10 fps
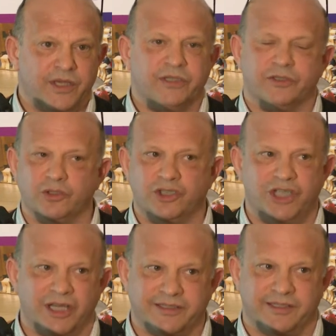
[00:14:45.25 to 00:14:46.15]
So it's not
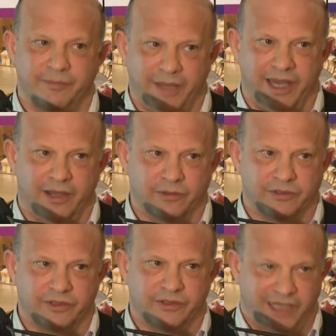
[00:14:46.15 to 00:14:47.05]
just
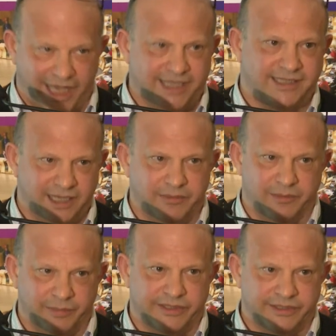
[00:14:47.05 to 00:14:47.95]
about the
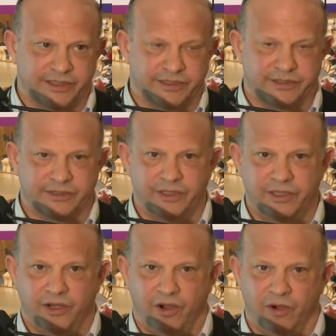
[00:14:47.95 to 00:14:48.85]
academic business
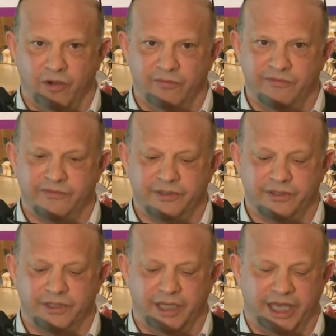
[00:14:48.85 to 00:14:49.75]
of
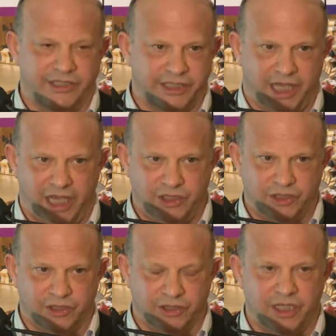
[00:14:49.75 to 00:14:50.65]

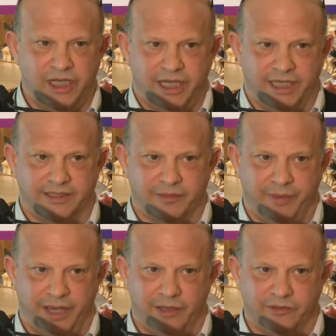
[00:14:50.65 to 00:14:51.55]
education. It's
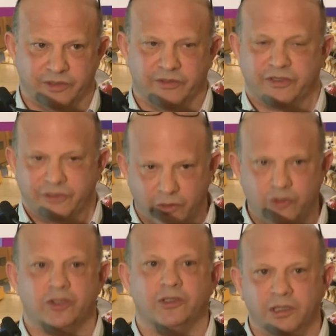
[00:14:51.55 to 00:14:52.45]
about the
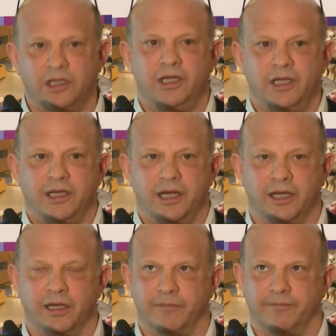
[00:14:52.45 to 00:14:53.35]
social
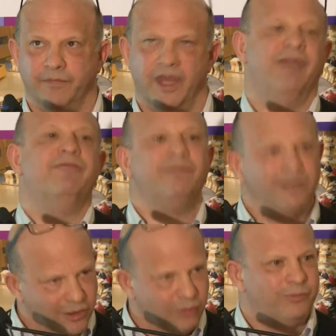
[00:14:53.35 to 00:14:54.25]
um,
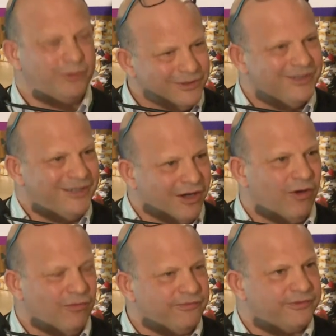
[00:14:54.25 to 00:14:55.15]
envelope
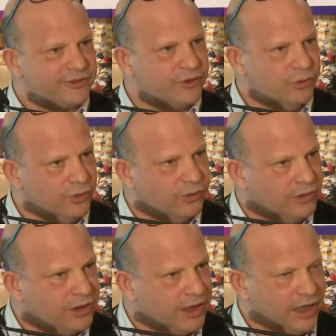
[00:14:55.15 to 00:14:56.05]
of school,
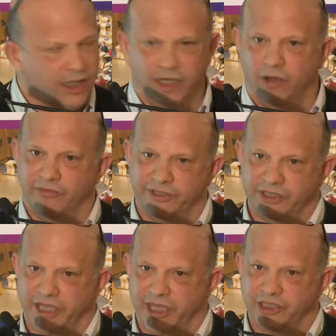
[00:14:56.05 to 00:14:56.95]
uh, of
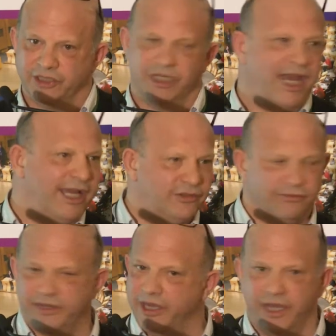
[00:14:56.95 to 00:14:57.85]
education and
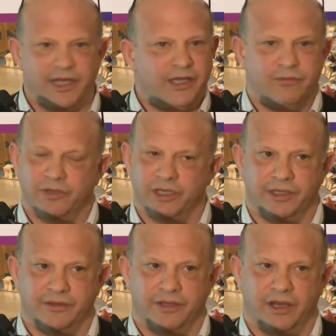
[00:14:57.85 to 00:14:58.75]
of their
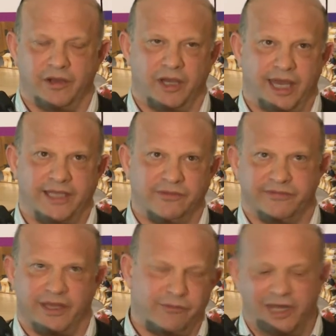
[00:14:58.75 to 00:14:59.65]
and of
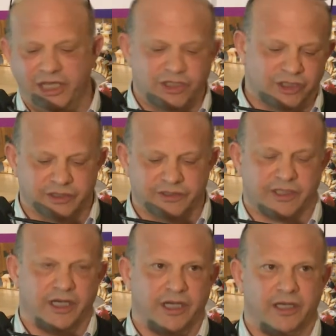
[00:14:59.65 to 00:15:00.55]
their relations,
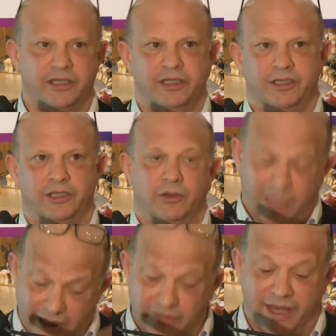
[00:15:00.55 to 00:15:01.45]
uh, you
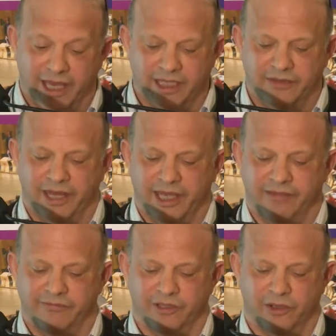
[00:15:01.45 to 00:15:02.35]
in that in that
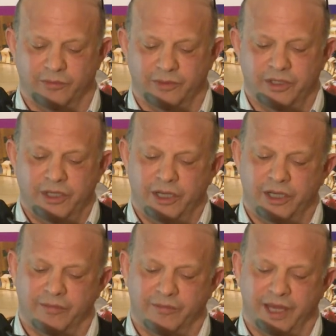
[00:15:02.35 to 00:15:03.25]
envelope.
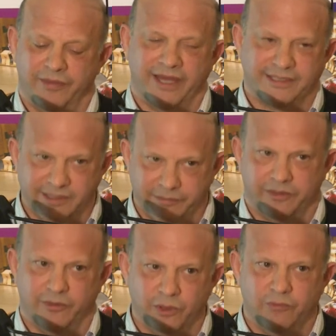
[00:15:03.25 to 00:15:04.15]
Um, and that's something
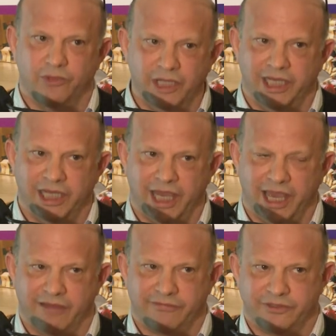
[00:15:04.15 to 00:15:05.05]
that we really
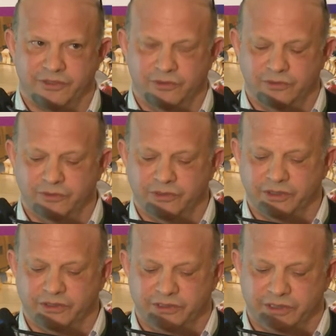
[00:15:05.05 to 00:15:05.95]
have to,
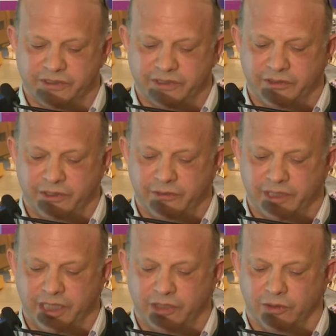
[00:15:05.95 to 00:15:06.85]
to to zero
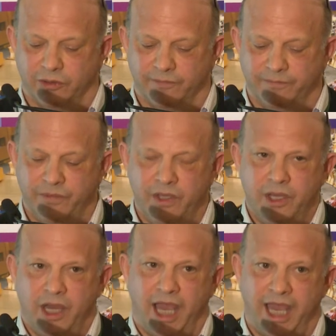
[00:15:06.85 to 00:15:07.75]
in on.
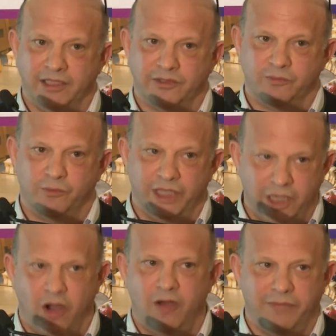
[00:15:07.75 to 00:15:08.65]
And we
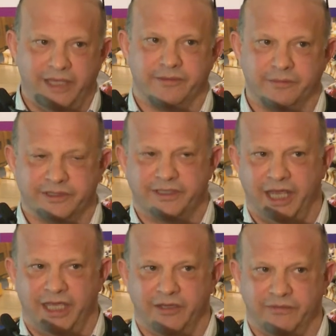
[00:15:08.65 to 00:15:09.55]
can't make the
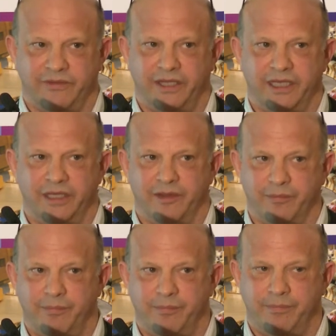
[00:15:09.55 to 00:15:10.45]
mistake of thinking that
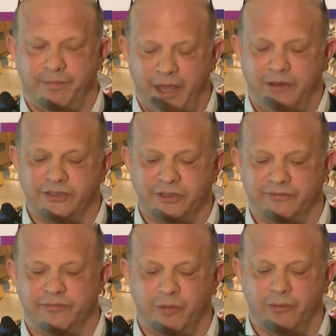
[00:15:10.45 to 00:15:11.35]
parents who
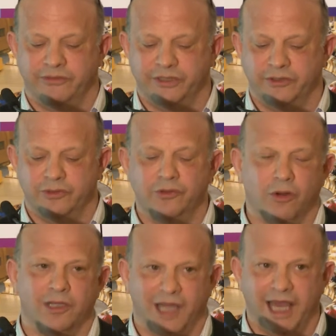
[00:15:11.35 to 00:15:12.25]
live in poverty do
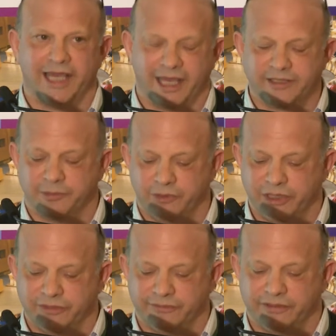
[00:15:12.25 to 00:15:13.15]
not lack
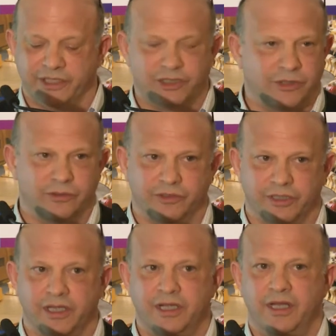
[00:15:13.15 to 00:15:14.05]
aspiration for their
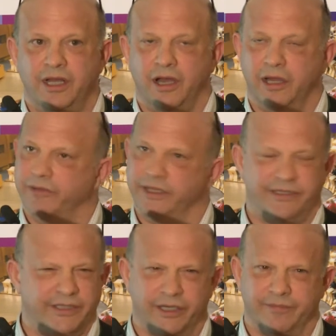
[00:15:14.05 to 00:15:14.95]
children. I
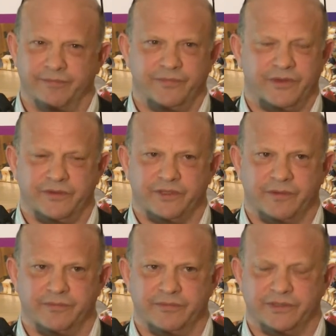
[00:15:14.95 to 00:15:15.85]
read um,
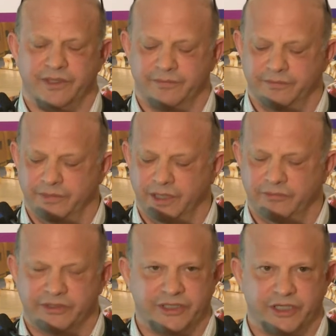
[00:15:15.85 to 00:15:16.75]
some, some uh,
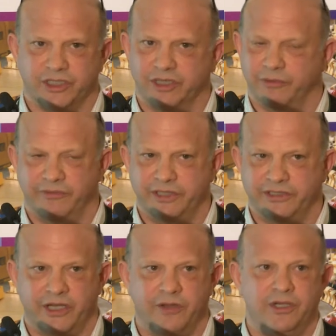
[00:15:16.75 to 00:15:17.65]
research a number of years
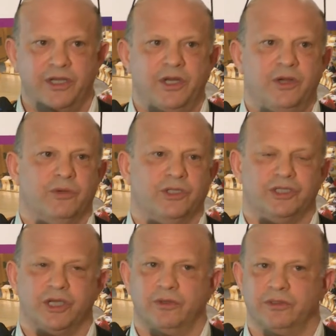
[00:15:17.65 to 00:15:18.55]
ago which
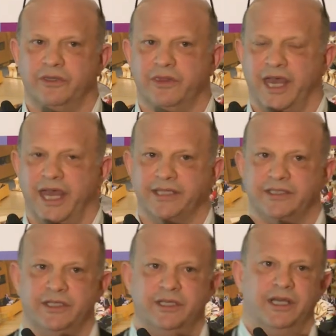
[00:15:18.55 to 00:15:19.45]
showed
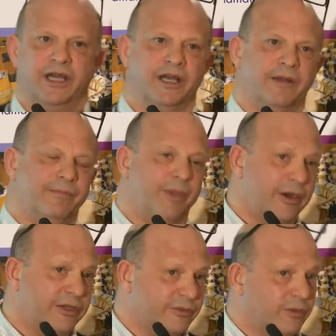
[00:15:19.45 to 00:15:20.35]
that um,
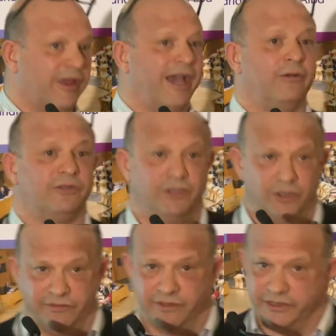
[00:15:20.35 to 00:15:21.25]
parents without
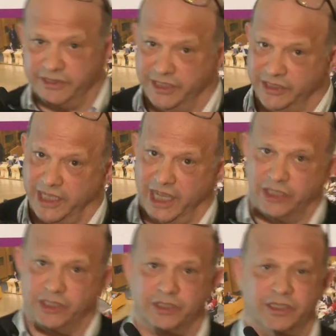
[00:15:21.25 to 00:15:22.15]
university
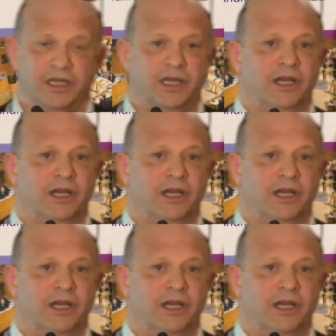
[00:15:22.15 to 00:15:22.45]
education